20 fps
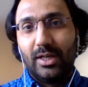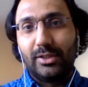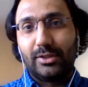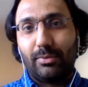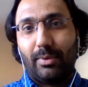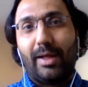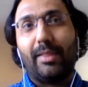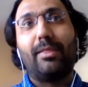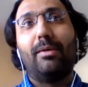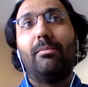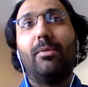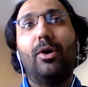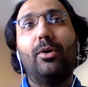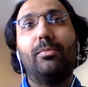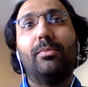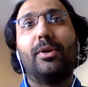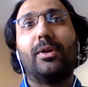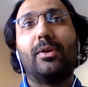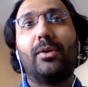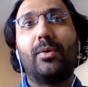So at the
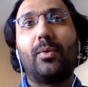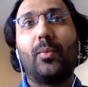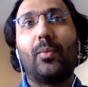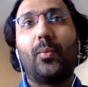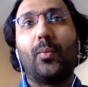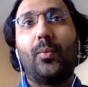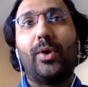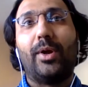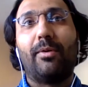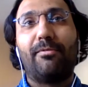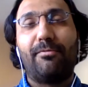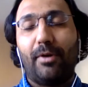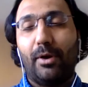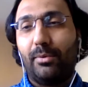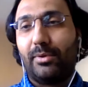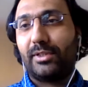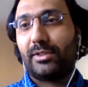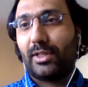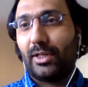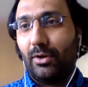moment, we're
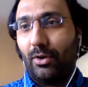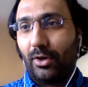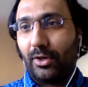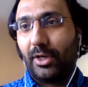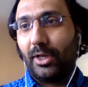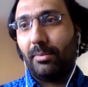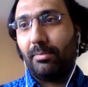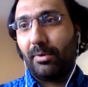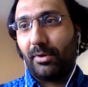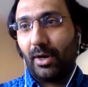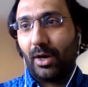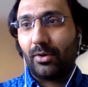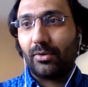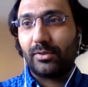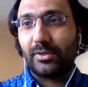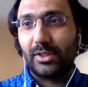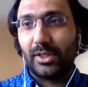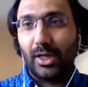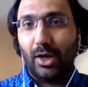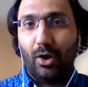focusing our key
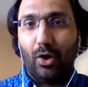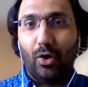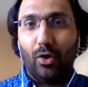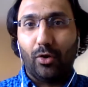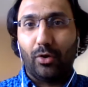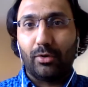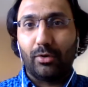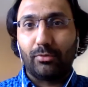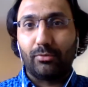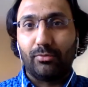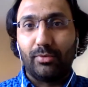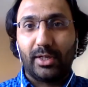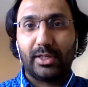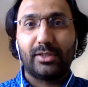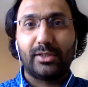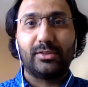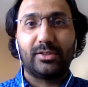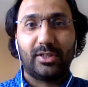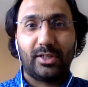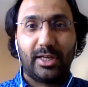priority on
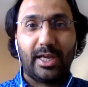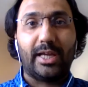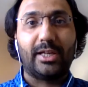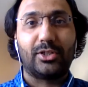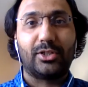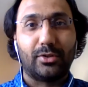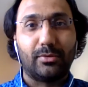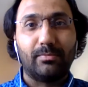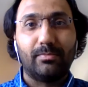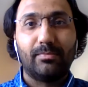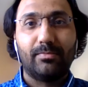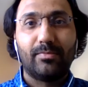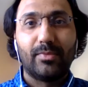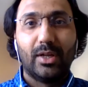reconciliation.